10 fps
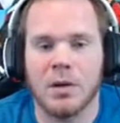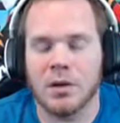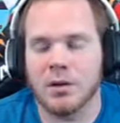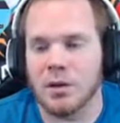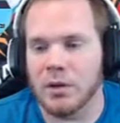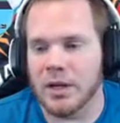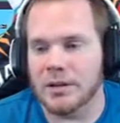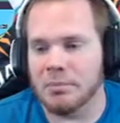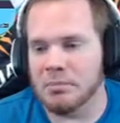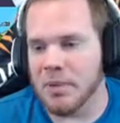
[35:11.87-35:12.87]
So
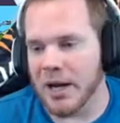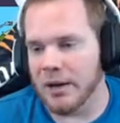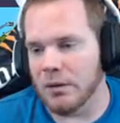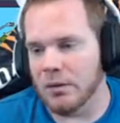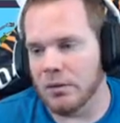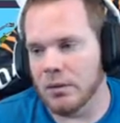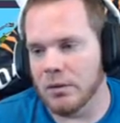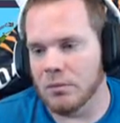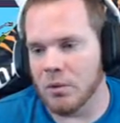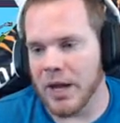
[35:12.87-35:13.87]
let's bail.
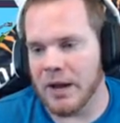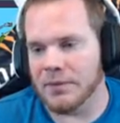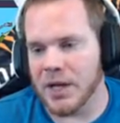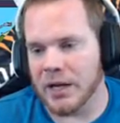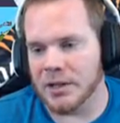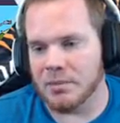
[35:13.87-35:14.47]
But we have Titan's